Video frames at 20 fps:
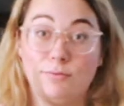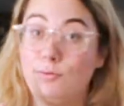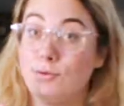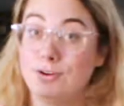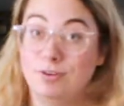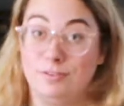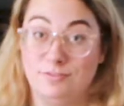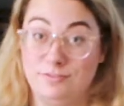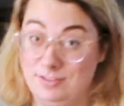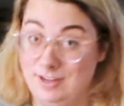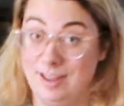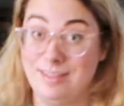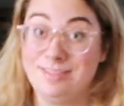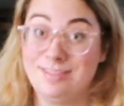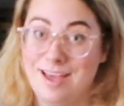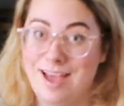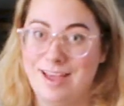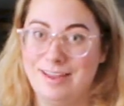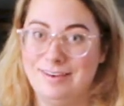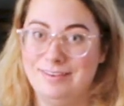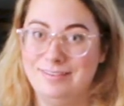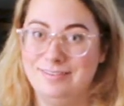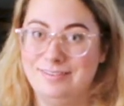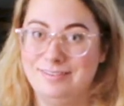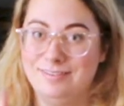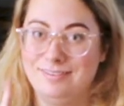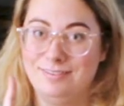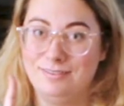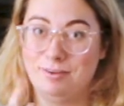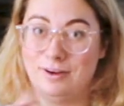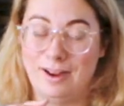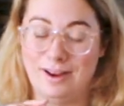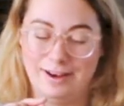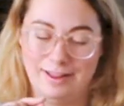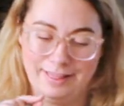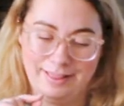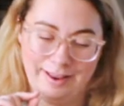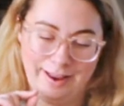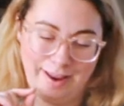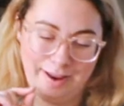We've done that. We're ahead
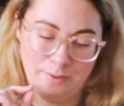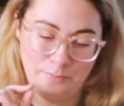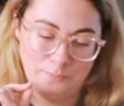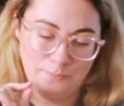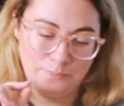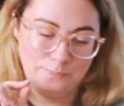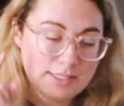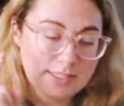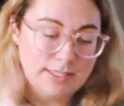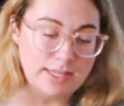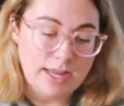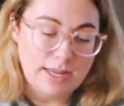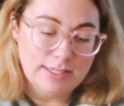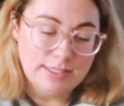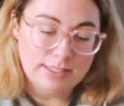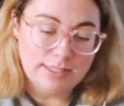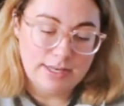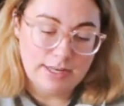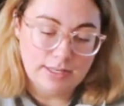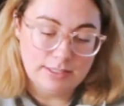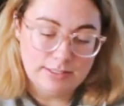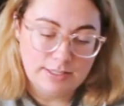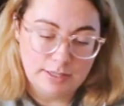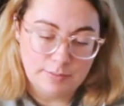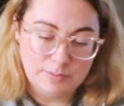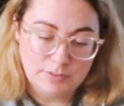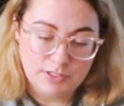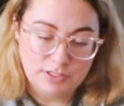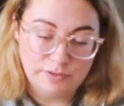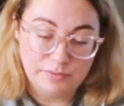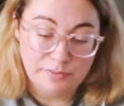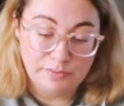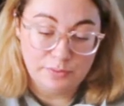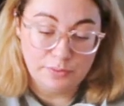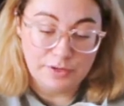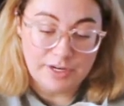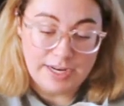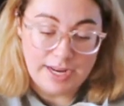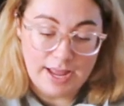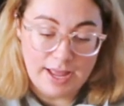of the game. Size nail tips to
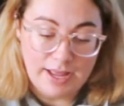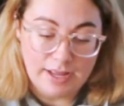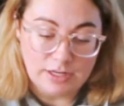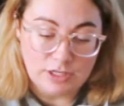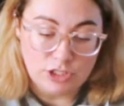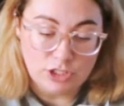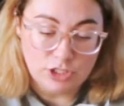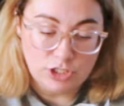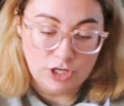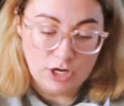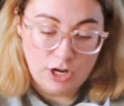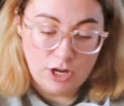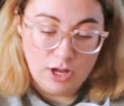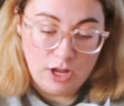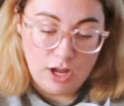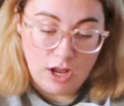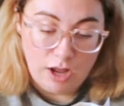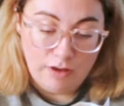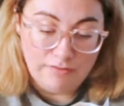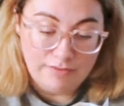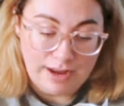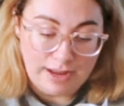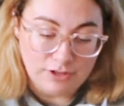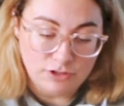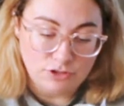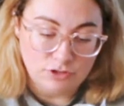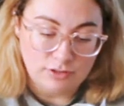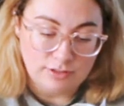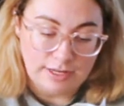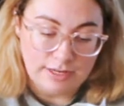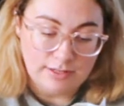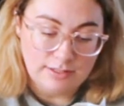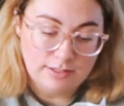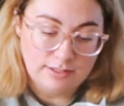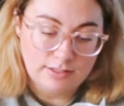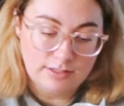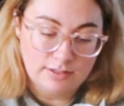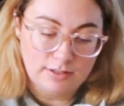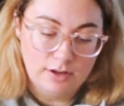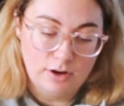free edge of natural
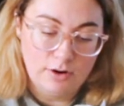nails.